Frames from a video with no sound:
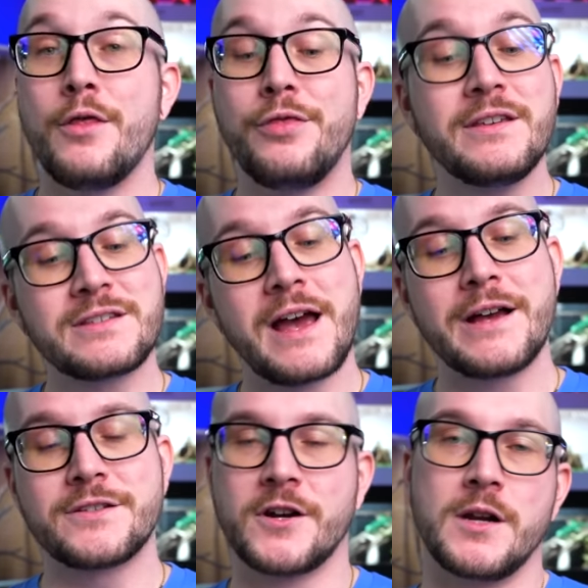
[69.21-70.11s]
These
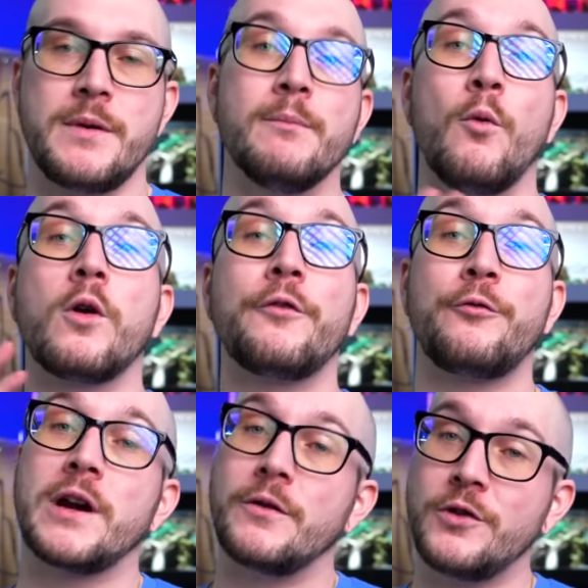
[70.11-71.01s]
guys are gonna be more
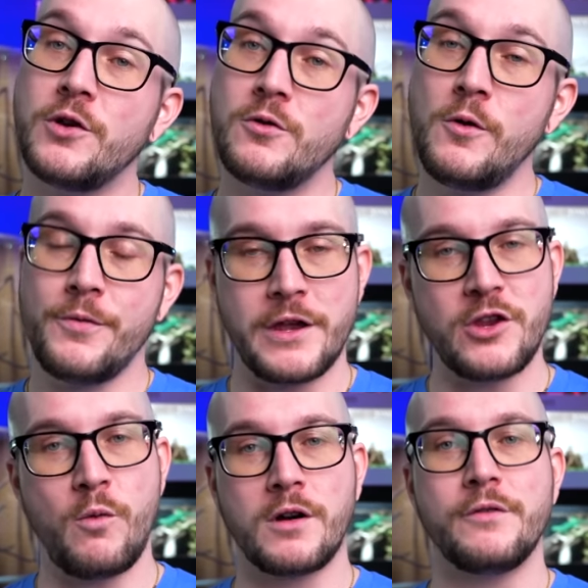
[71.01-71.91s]
afraid of you than
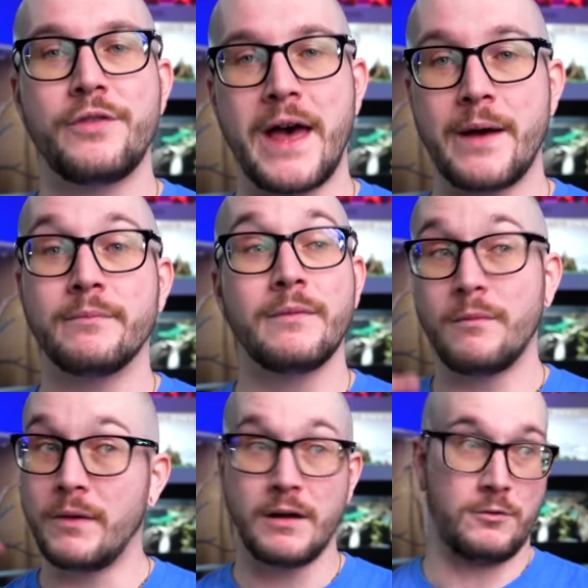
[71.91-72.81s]
you are of them,
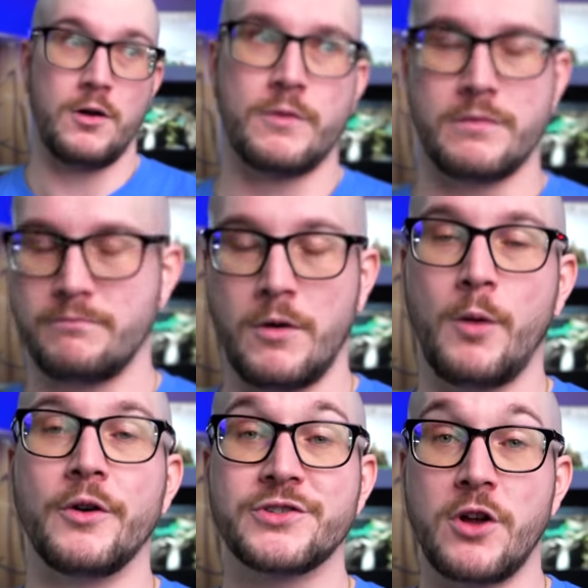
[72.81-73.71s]
along with
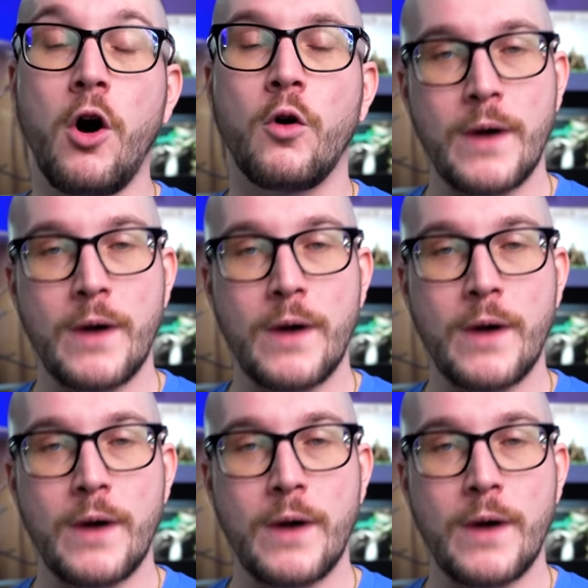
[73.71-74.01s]
almost all